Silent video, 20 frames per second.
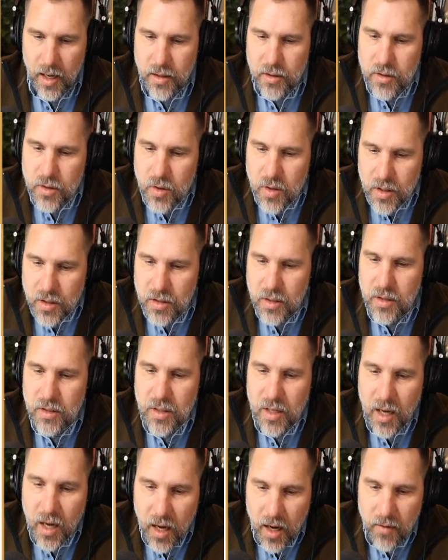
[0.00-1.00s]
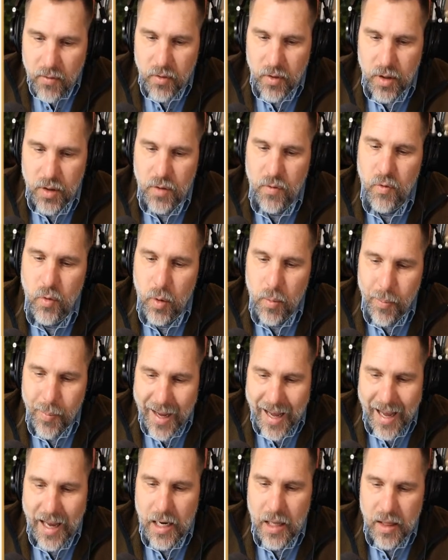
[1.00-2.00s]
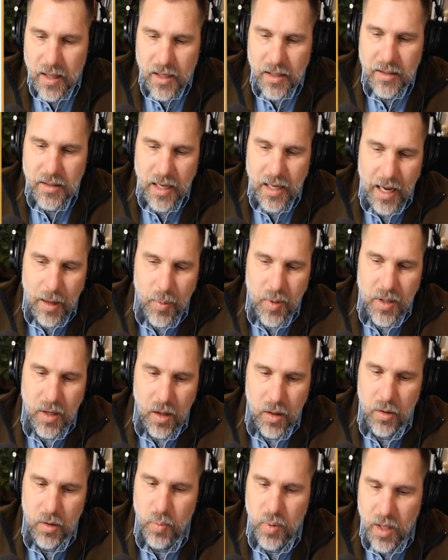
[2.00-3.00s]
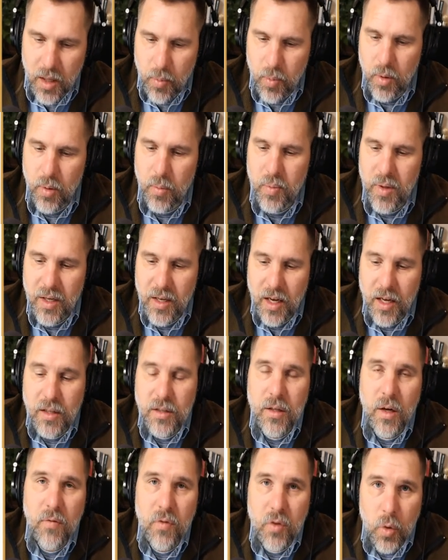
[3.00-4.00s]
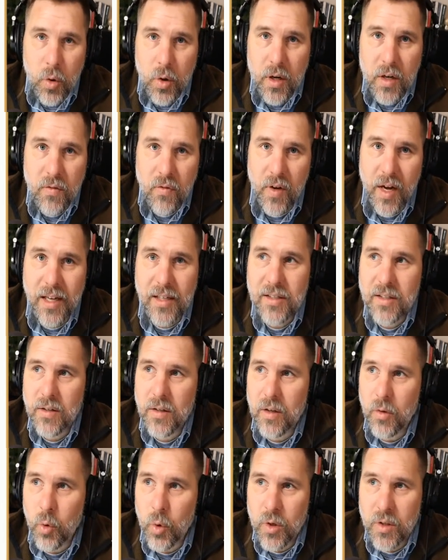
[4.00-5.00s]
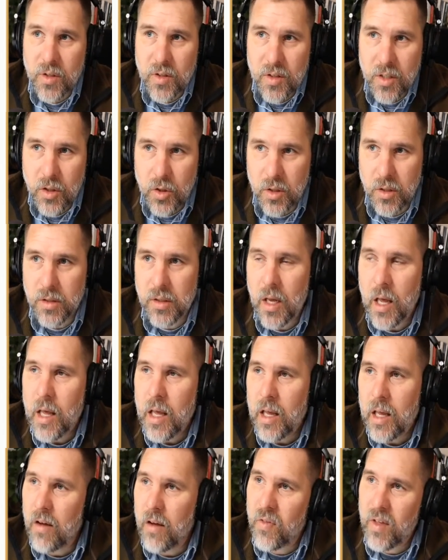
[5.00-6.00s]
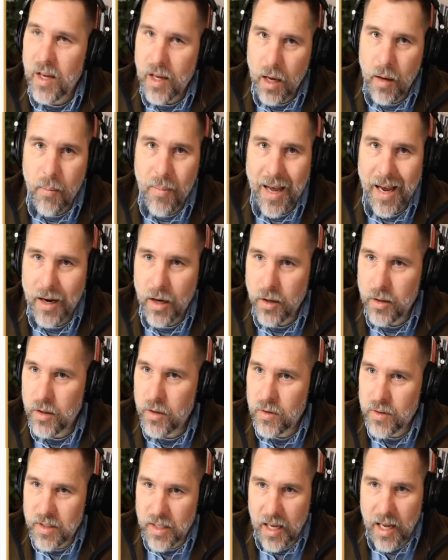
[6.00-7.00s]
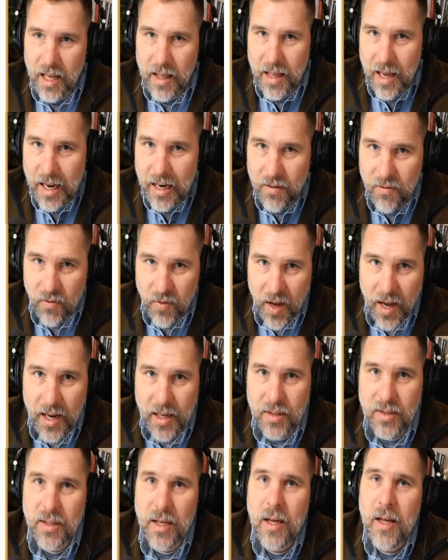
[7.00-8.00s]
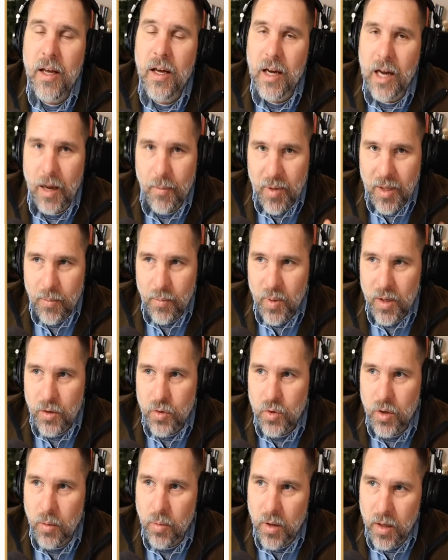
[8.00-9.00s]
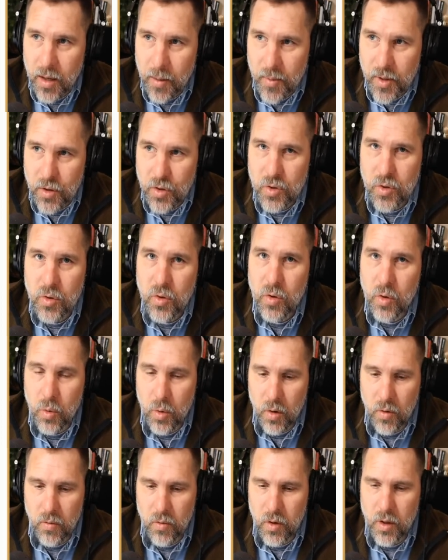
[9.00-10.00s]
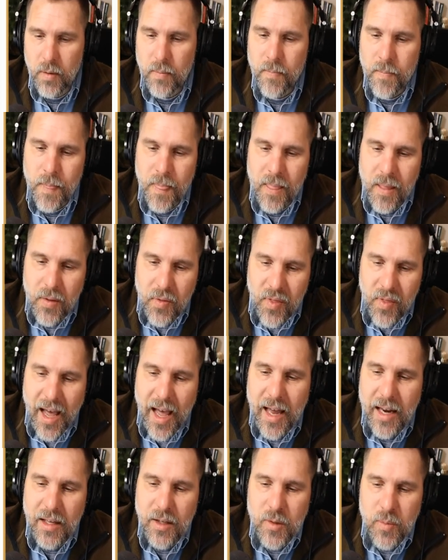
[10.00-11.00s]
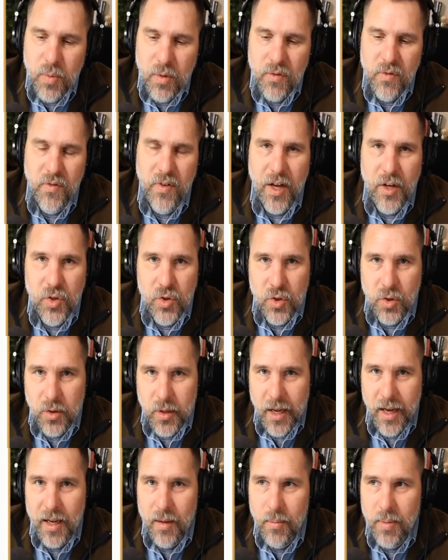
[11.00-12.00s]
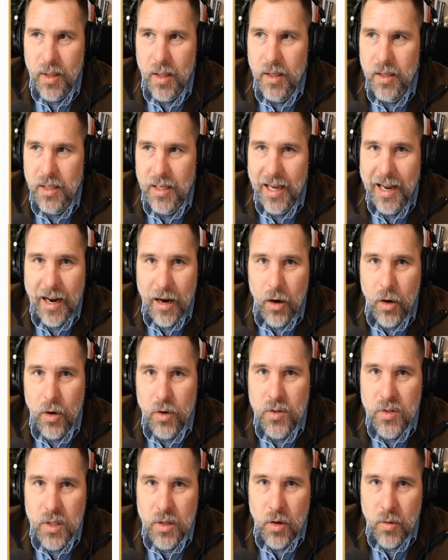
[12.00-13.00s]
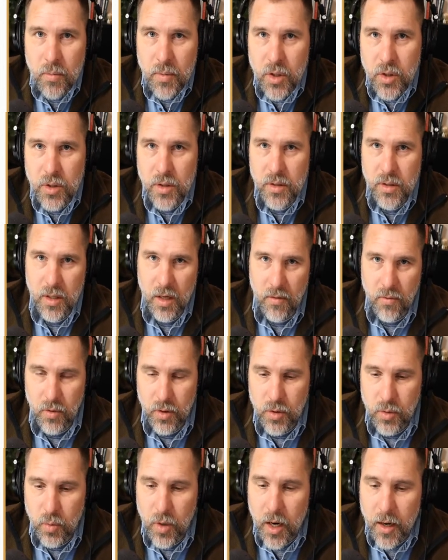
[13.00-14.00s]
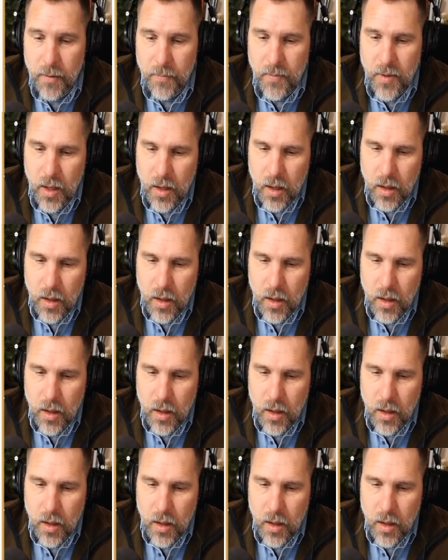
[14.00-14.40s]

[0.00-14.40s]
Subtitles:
So this is coverage for bad things that happen to other people because of your advice or decisions. If they come back on you and say, hey, that advice got me in big trouble and I'm going to sue you over it, that is professional liability, errors and omissions coverage, right?